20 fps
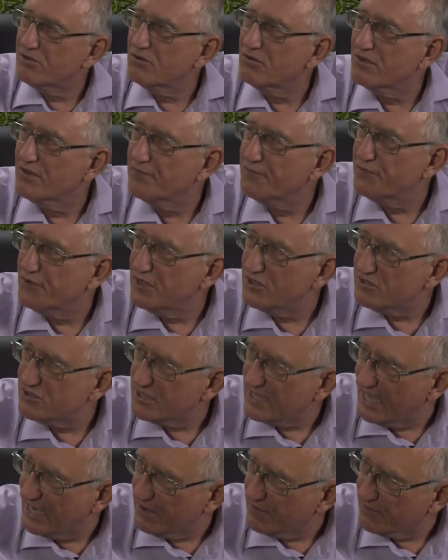to the
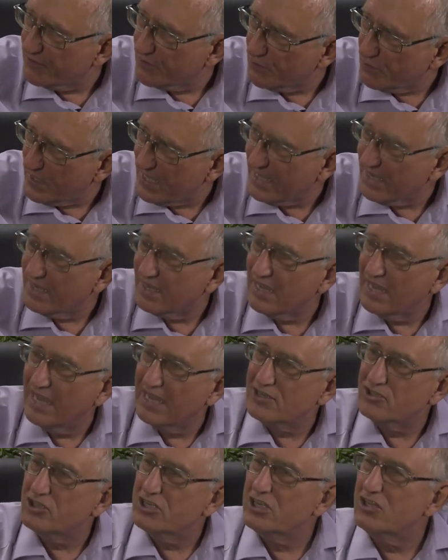first day of the week,
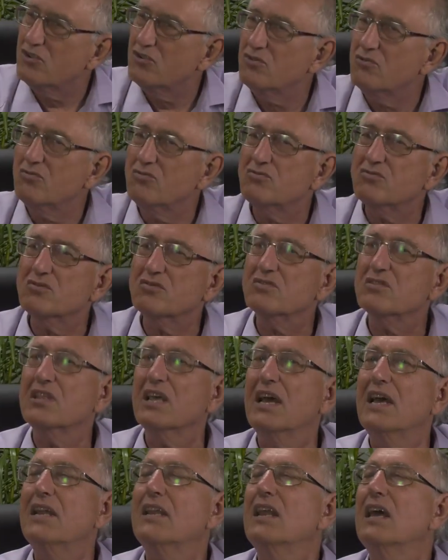and she uses
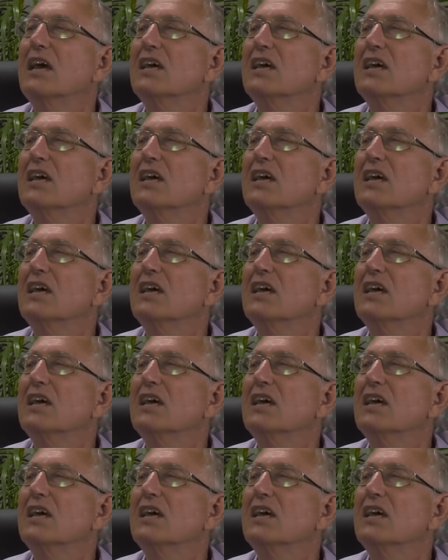that